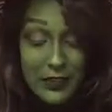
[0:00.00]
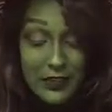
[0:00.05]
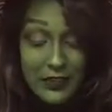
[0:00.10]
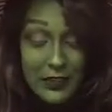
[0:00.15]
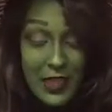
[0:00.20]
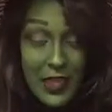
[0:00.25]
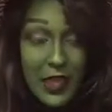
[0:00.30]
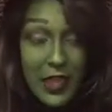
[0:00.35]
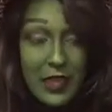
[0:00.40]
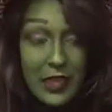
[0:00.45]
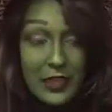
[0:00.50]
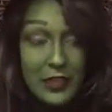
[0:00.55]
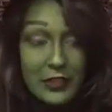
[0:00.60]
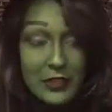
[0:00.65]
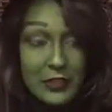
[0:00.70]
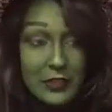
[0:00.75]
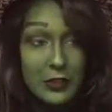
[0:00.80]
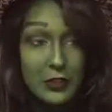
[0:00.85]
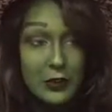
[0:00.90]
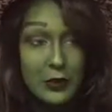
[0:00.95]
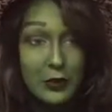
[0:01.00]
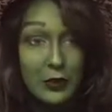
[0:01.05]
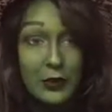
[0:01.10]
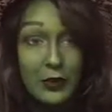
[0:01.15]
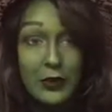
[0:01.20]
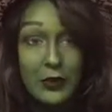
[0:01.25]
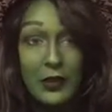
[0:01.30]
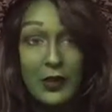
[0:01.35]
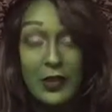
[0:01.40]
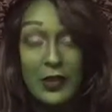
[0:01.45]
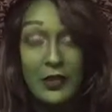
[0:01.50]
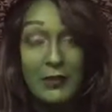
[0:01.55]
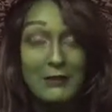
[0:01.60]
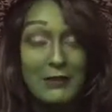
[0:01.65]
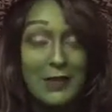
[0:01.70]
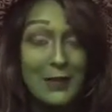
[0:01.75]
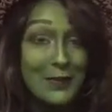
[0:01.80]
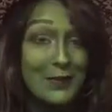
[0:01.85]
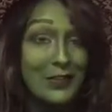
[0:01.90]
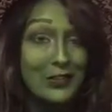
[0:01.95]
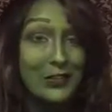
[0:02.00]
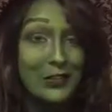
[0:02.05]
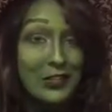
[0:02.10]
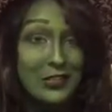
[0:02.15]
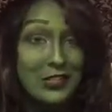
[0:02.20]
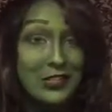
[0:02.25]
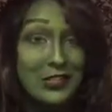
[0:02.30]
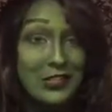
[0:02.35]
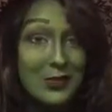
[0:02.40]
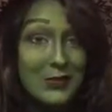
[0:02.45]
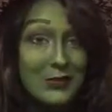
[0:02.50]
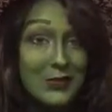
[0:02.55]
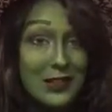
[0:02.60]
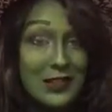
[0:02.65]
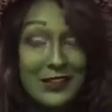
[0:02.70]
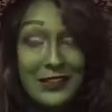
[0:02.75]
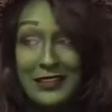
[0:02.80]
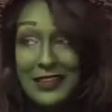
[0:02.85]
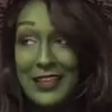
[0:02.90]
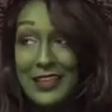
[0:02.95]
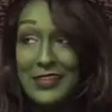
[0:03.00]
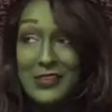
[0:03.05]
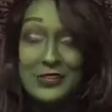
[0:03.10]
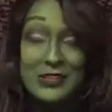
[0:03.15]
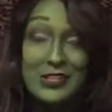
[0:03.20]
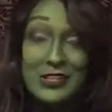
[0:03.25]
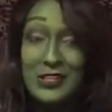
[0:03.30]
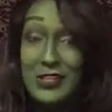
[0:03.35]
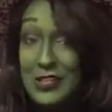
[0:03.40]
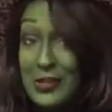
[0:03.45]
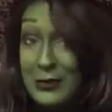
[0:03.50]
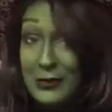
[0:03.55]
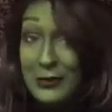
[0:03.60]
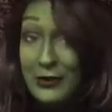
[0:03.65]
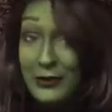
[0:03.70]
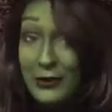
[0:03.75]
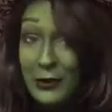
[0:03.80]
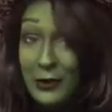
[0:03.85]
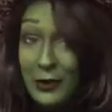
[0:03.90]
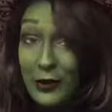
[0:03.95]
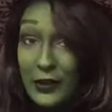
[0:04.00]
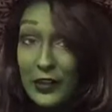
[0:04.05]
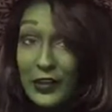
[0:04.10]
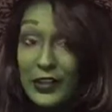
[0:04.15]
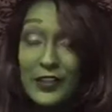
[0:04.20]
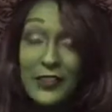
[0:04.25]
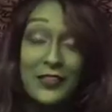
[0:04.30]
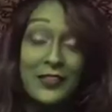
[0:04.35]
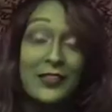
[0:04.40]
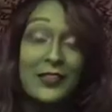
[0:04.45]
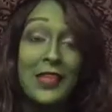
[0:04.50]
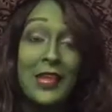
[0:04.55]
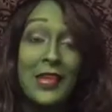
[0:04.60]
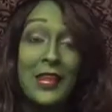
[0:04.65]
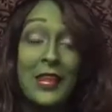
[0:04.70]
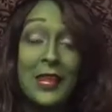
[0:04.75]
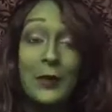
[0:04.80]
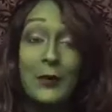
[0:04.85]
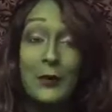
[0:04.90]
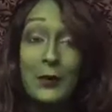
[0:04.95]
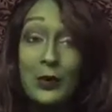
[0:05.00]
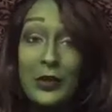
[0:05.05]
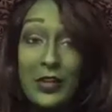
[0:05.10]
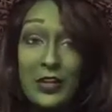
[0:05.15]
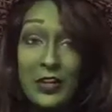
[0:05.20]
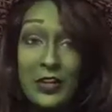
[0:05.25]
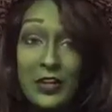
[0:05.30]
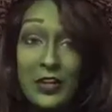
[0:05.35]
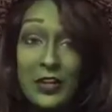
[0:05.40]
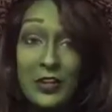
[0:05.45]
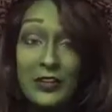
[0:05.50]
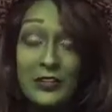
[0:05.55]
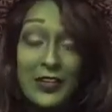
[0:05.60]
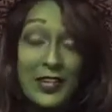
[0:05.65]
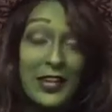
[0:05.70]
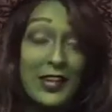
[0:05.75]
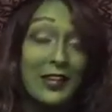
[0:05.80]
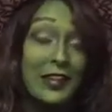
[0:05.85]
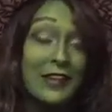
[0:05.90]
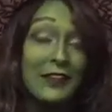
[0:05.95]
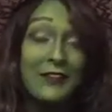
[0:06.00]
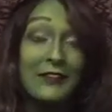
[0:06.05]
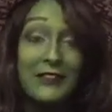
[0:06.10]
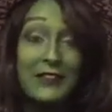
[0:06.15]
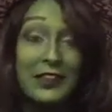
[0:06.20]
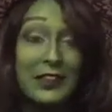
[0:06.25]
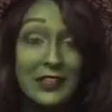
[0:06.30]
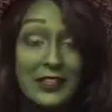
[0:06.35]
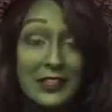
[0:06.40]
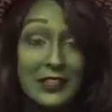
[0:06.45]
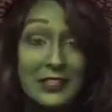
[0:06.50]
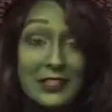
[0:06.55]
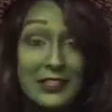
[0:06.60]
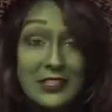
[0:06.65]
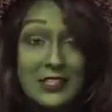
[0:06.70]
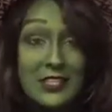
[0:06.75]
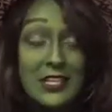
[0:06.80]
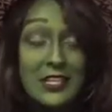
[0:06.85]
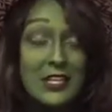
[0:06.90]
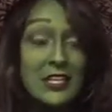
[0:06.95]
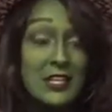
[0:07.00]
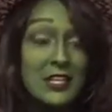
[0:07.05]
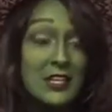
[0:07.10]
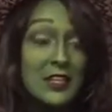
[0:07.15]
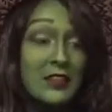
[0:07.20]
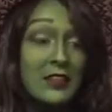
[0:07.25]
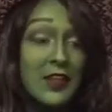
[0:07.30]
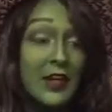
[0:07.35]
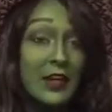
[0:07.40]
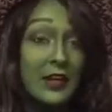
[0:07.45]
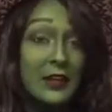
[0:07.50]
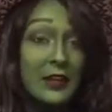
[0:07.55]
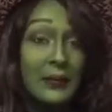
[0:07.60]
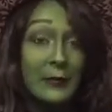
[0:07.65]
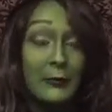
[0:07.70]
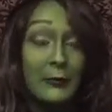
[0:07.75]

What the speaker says: that you maybe learned something that you didn't know before, that I'm weird, that I like villains, that